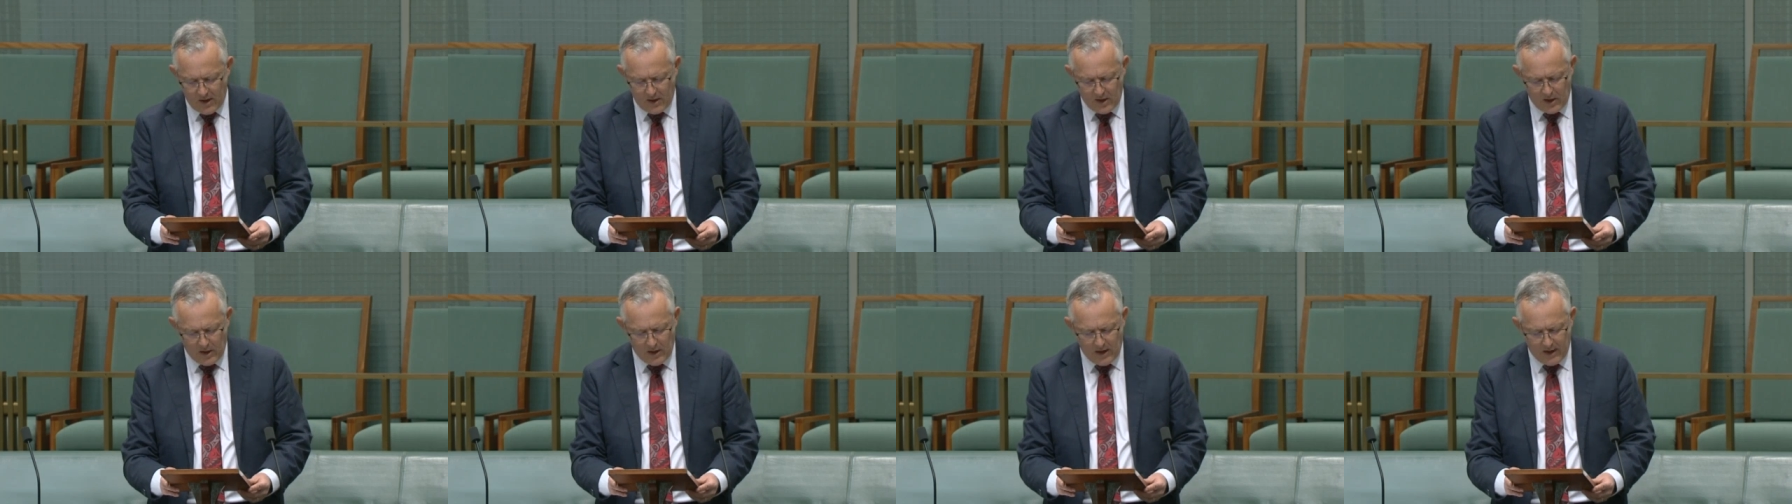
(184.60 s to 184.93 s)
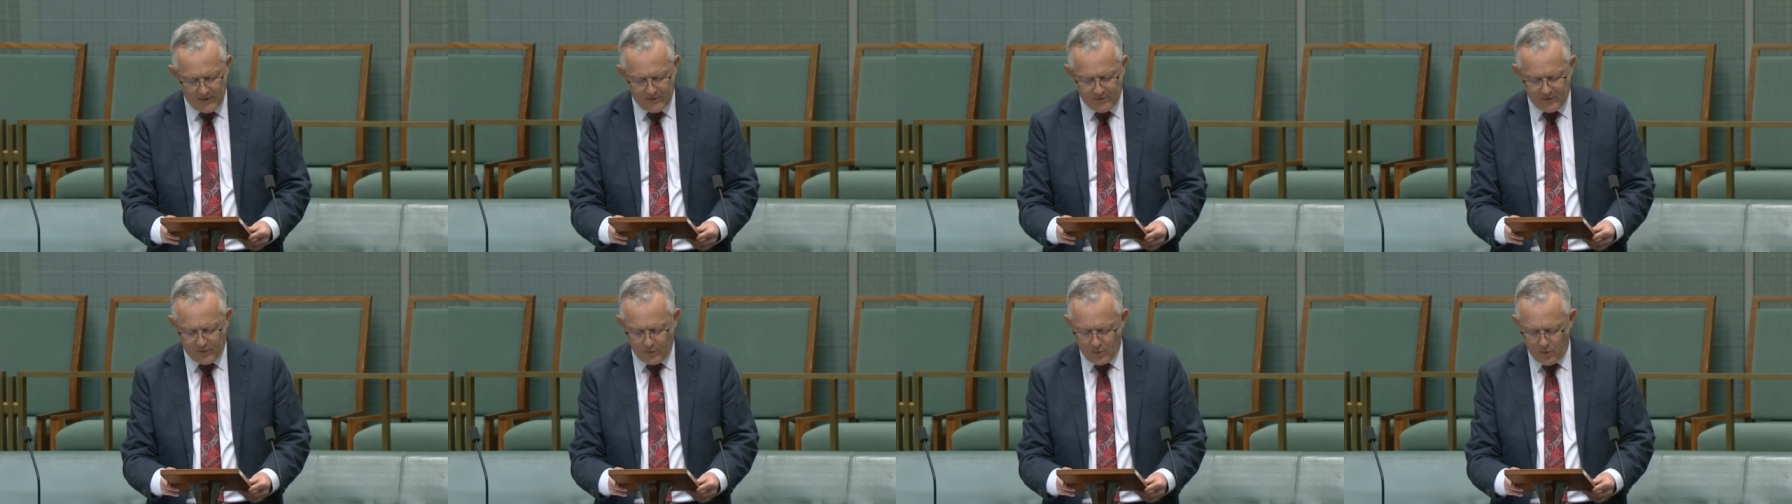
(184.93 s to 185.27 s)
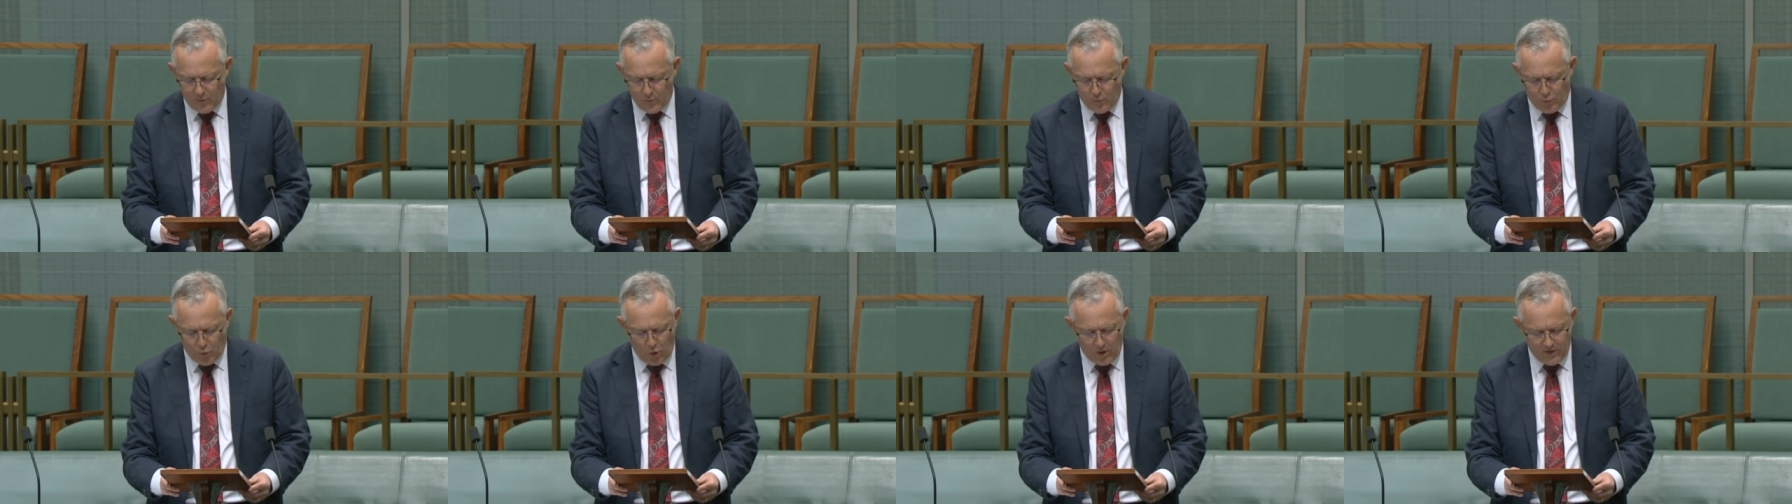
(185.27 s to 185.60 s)

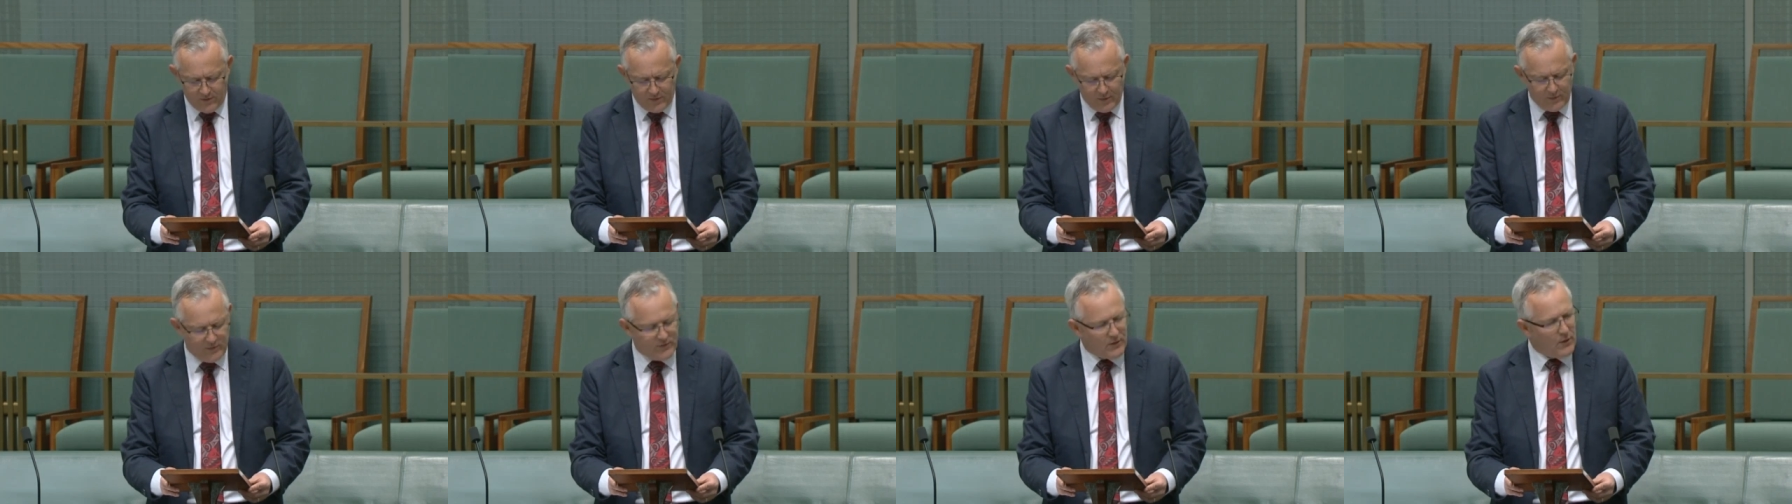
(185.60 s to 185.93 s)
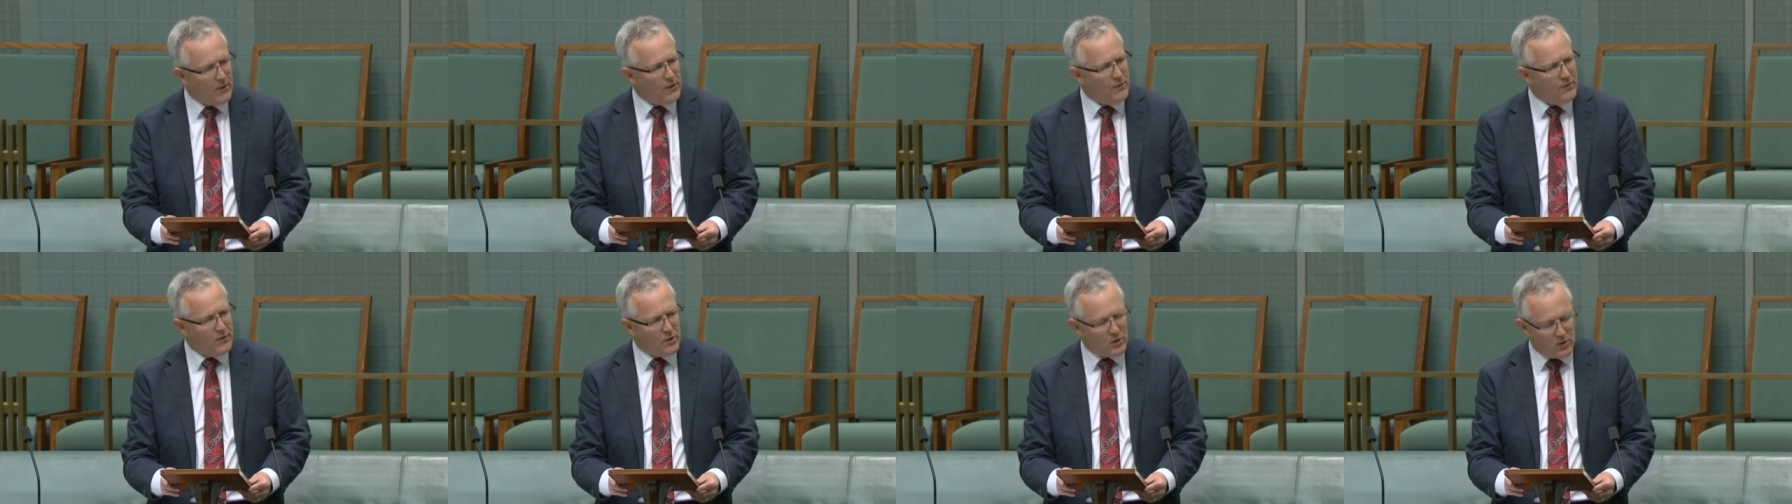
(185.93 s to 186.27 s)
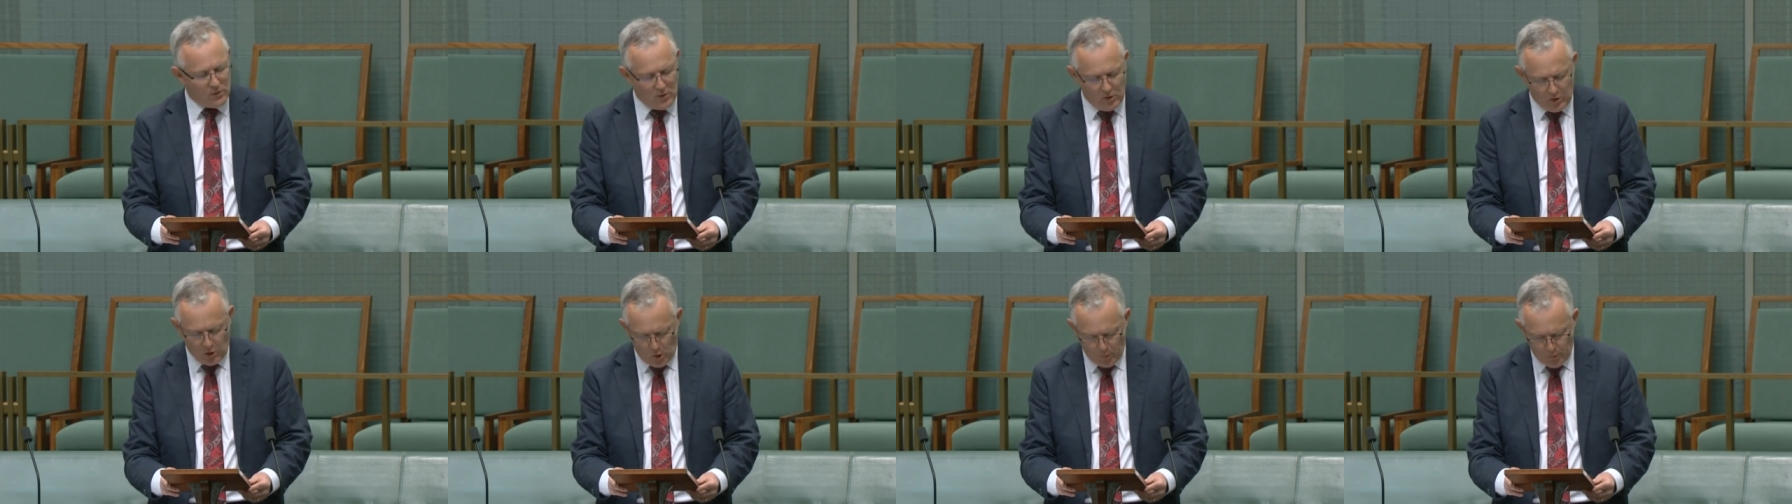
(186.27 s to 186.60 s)
alleged breaches of the
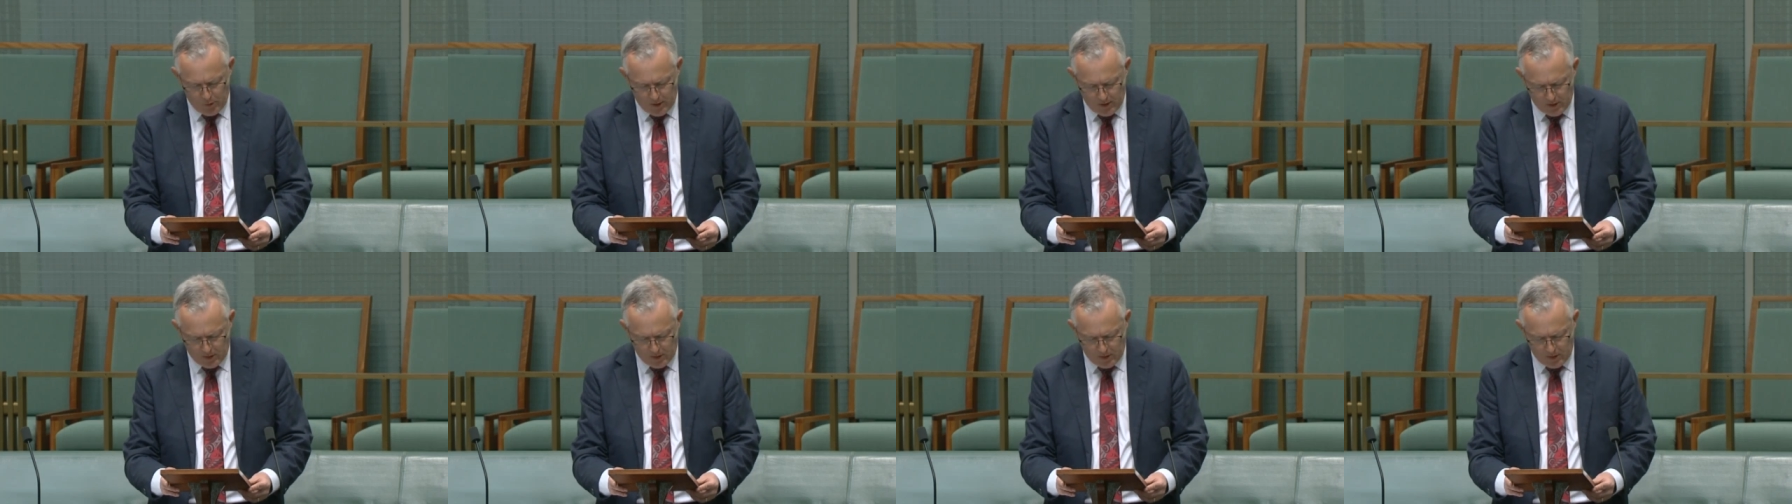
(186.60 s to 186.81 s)
Lobbying